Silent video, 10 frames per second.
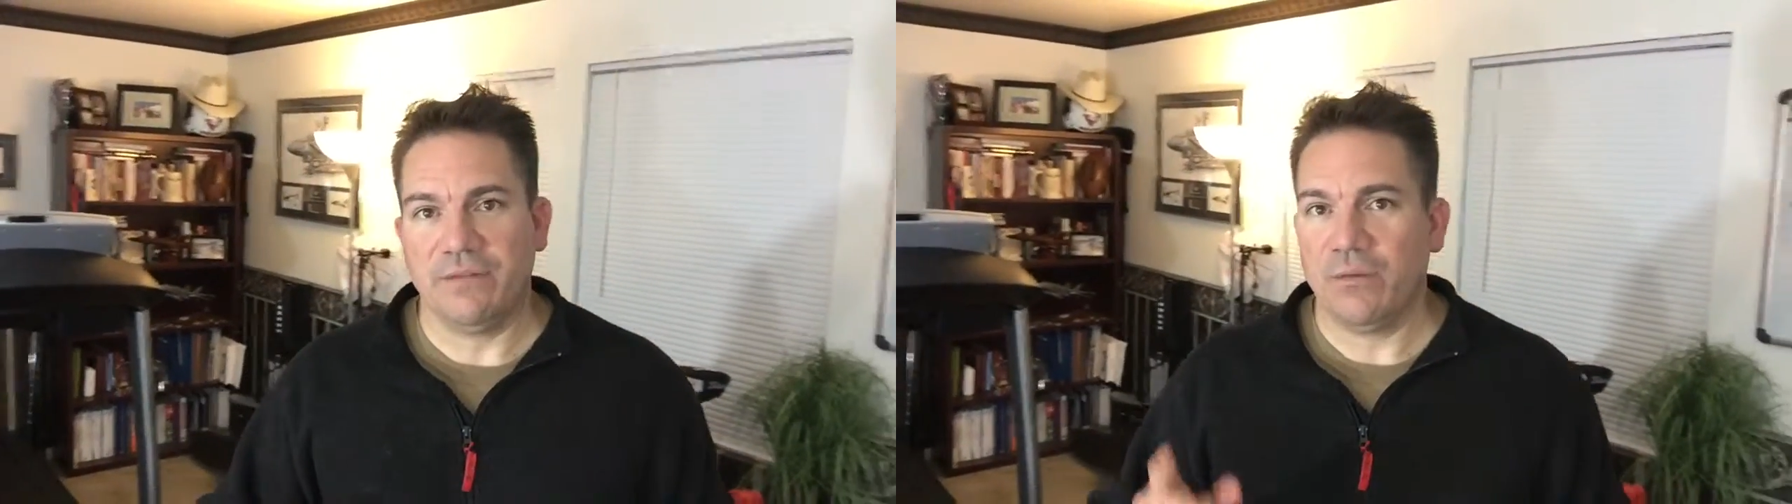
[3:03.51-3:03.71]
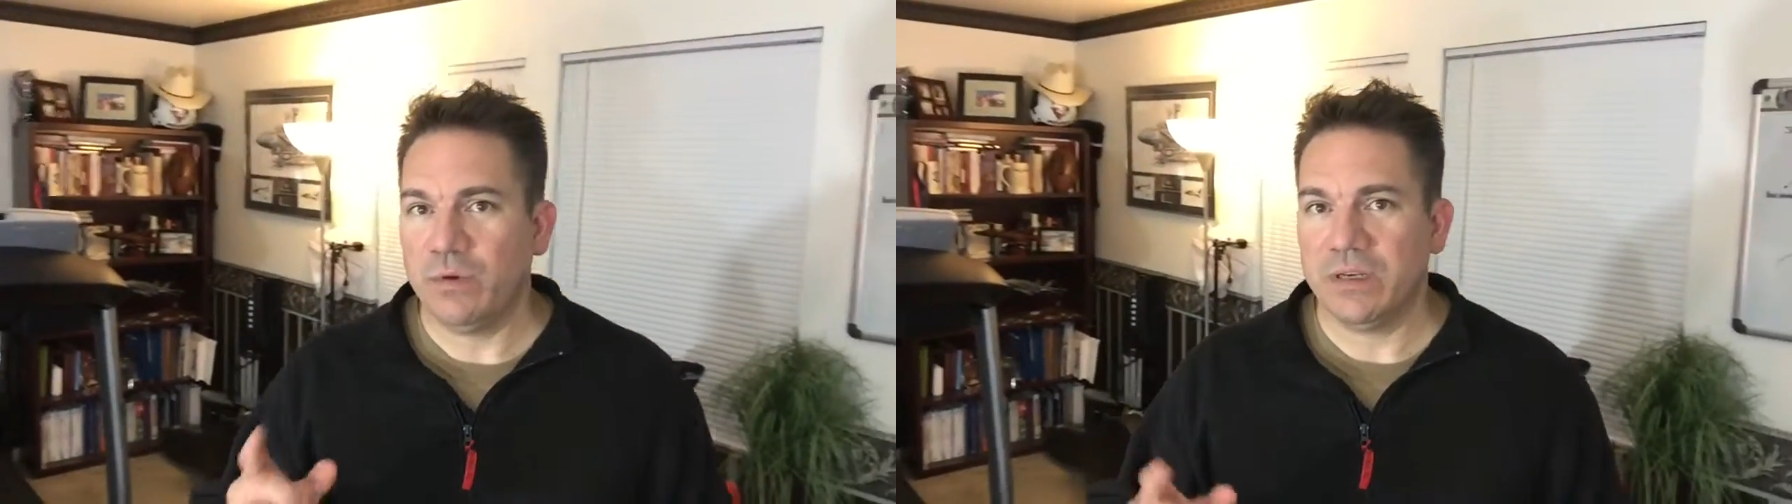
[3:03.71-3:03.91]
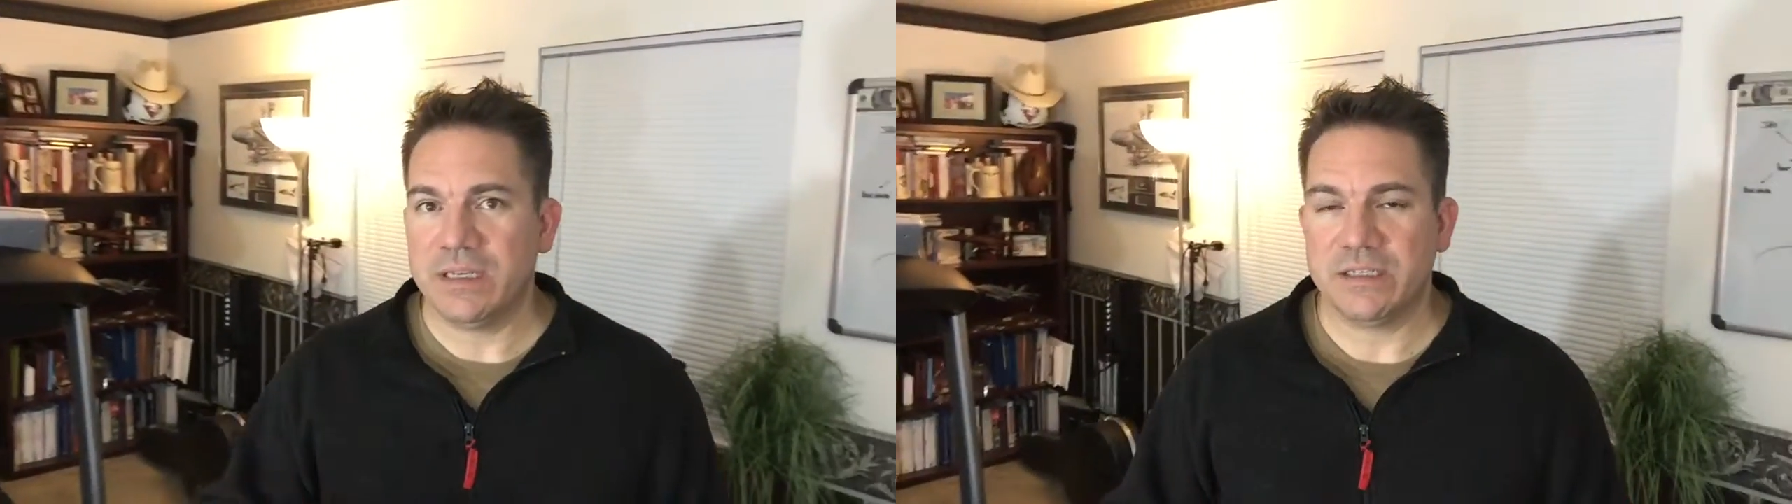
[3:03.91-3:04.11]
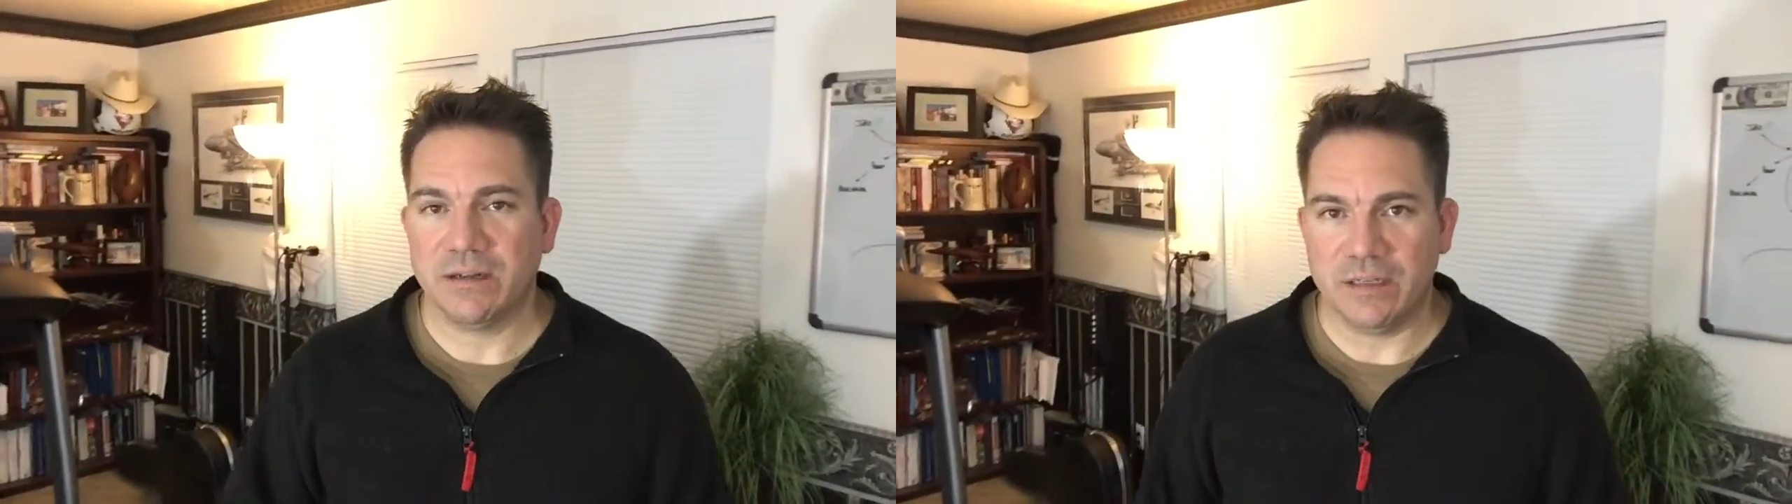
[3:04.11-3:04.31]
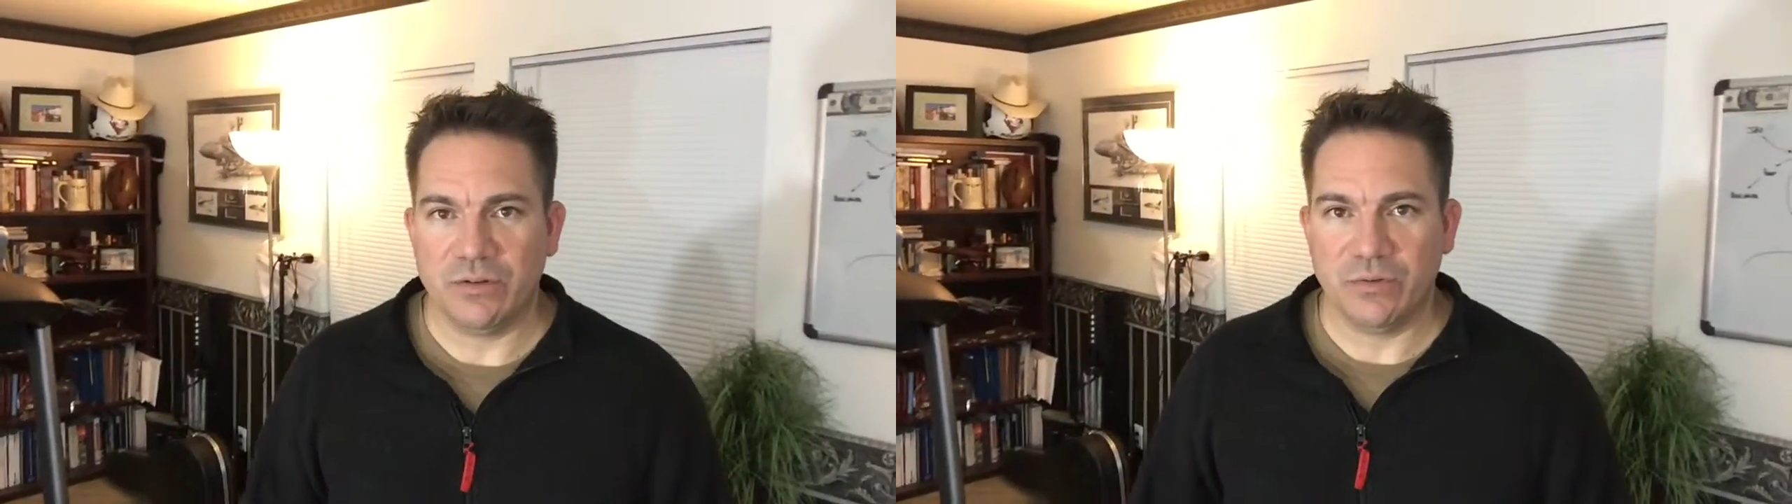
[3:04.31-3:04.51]
I wouldn't
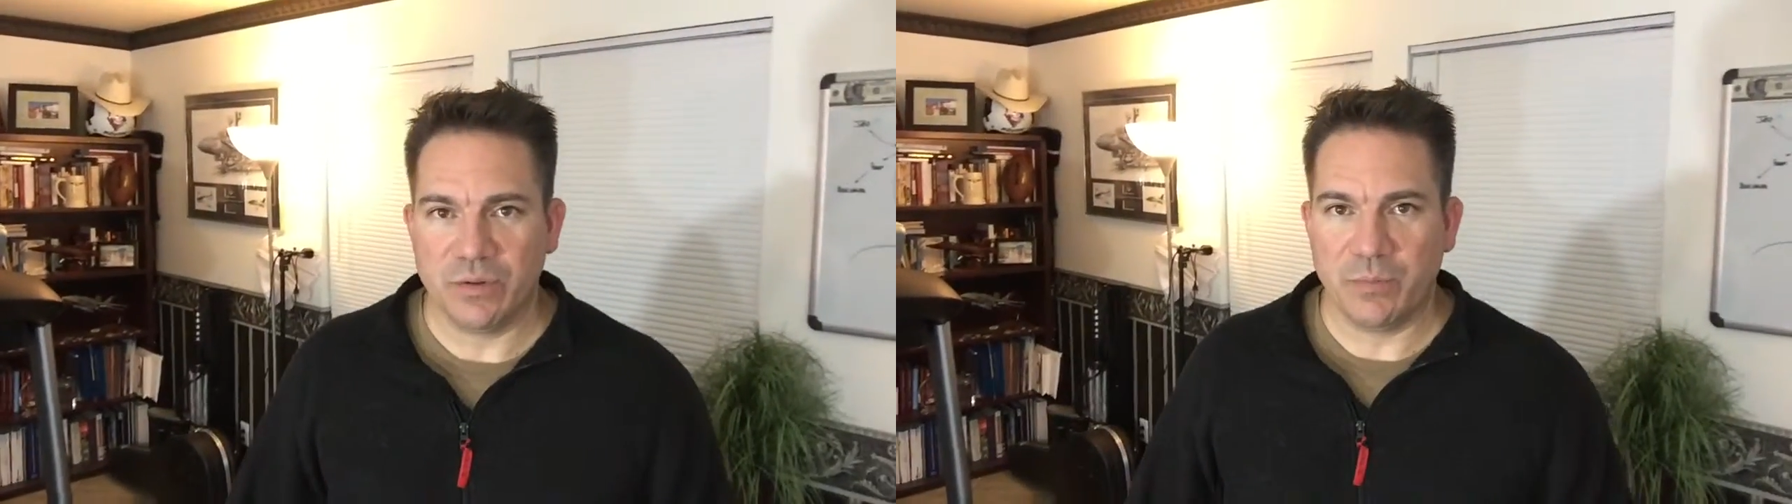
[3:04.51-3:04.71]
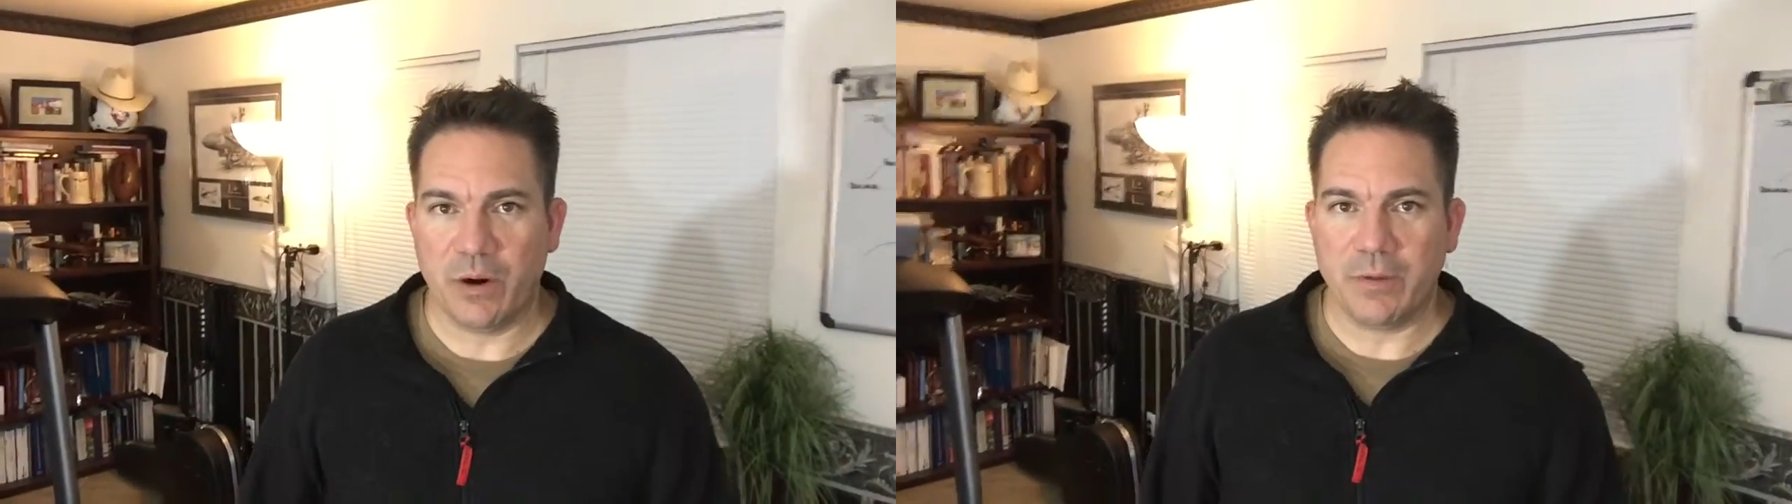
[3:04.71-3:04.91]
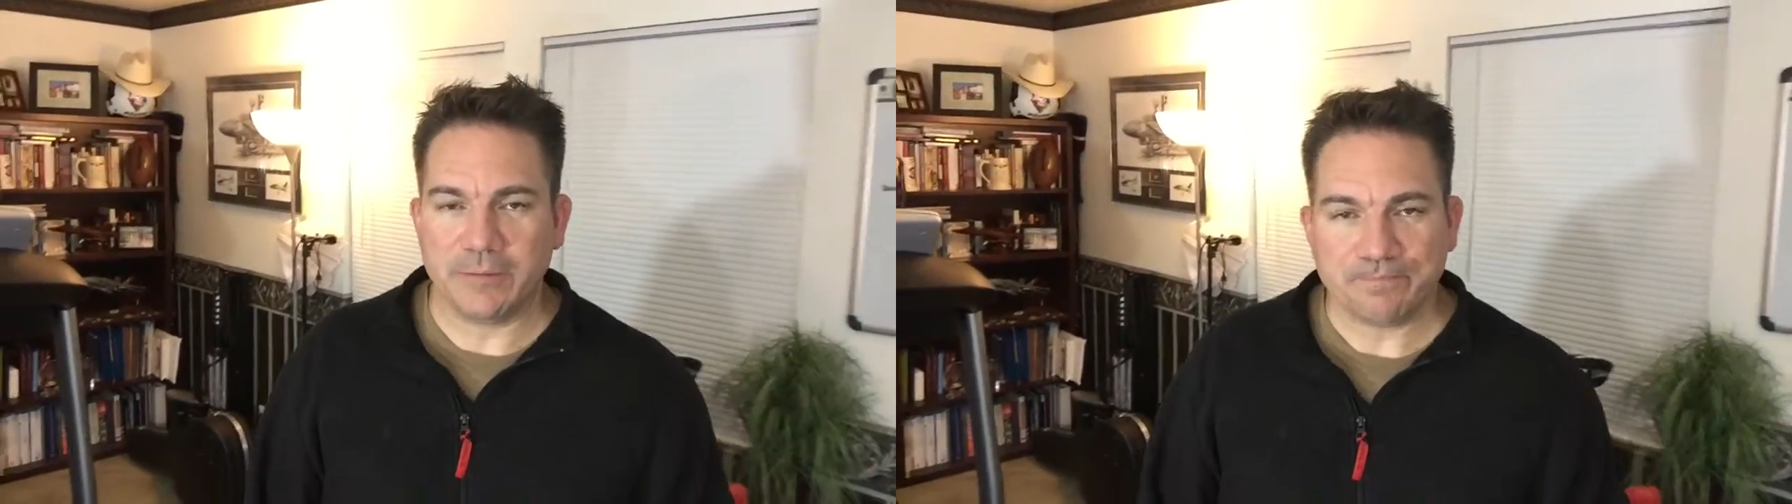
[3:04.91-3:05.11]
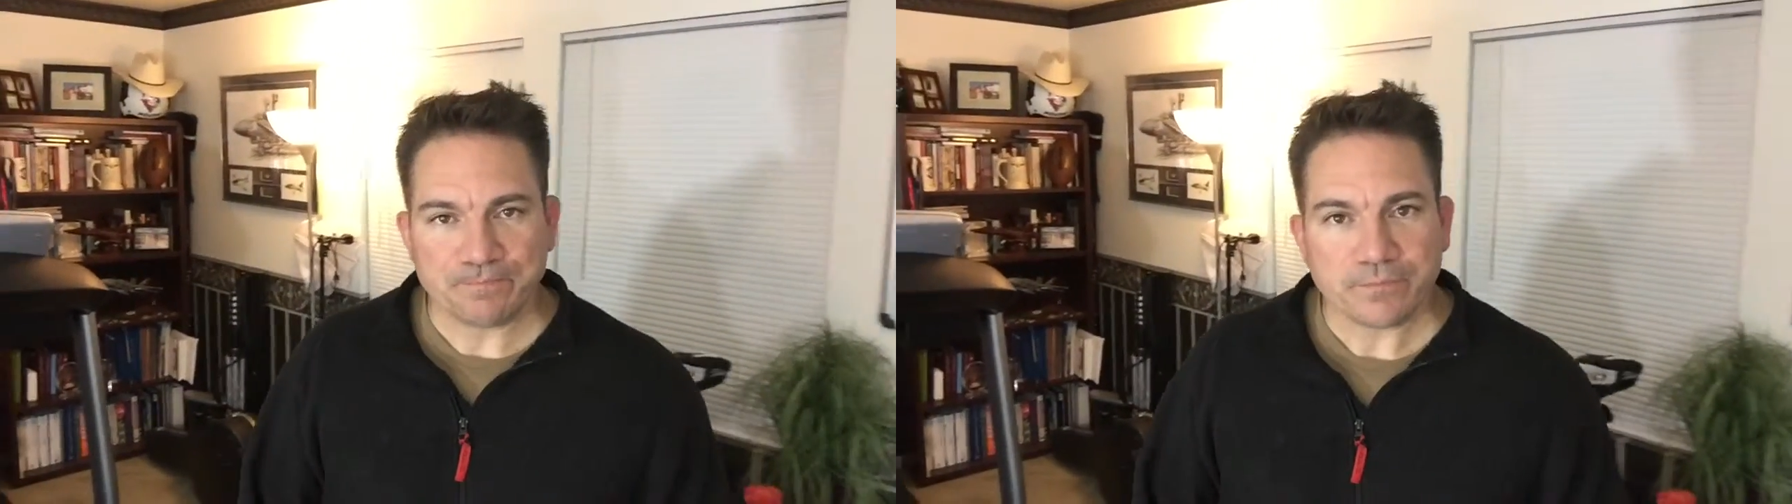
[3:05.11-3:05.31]
necessarily do it with a barbell.